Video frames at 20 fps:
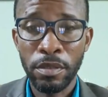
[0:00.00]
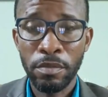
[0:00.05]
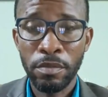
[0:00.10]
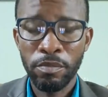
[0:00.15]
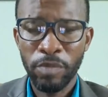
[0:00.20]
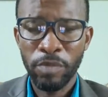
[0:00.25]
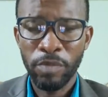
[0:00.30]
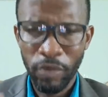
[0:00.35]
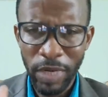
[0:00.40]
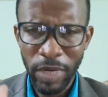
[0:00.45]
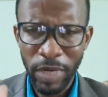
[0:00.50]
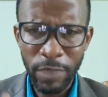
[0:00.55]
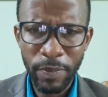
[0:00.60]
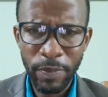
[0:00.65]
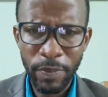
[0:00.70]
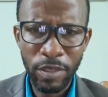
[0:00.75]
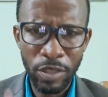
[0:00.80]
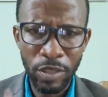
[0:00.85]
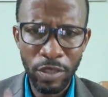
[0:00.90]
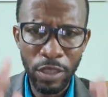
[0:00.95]
But when it
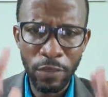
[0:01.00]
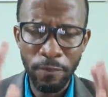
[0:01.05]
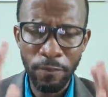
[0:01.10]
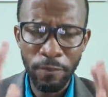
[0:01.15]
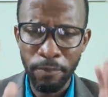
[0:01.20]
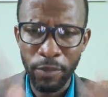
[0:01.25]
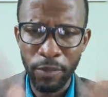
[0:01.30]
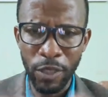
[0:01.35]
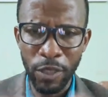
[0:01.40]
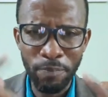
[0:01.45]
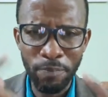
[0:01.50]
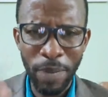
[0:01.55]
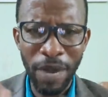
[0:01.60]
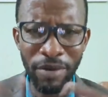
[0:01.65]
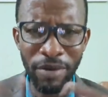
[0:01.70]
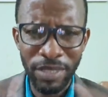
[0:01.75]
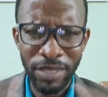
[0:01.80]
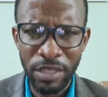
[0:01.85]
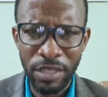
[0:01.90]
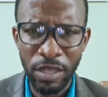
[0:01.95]
speaks just
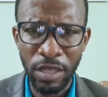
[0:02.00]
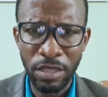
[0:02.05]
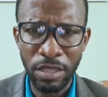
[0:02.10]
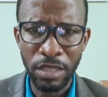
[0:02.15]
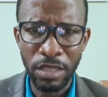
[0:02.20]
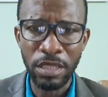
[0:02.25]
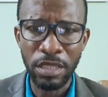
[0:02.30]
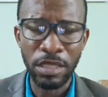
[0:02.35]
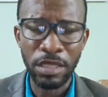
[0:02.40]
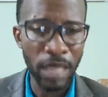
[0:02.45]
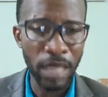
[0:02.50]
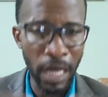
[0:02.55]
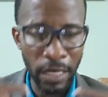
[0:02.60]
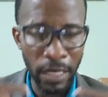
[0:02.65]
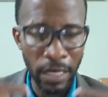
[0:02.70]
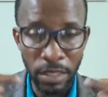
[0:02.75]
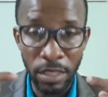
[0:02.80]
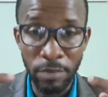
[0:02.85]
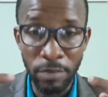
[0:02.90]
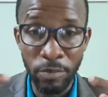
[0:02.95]
parroting nonsense, I
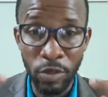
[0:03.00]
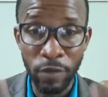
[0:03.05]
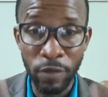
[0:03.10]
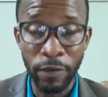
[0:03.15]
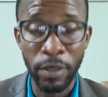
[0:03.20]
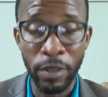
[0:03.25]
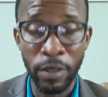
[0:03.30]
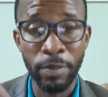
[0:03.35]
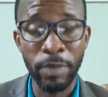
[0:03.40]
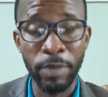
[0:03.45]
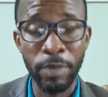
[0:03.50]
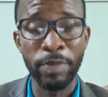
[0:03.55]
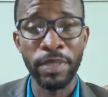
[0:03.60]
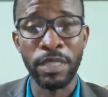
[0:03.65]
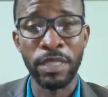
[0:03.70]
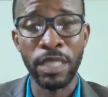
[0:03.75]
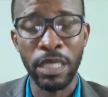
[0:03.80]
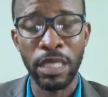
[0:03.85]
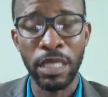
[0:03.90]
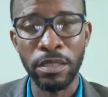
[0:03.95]
see it more on the PPP
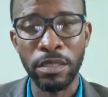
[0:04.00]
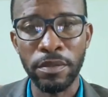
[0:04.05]
side.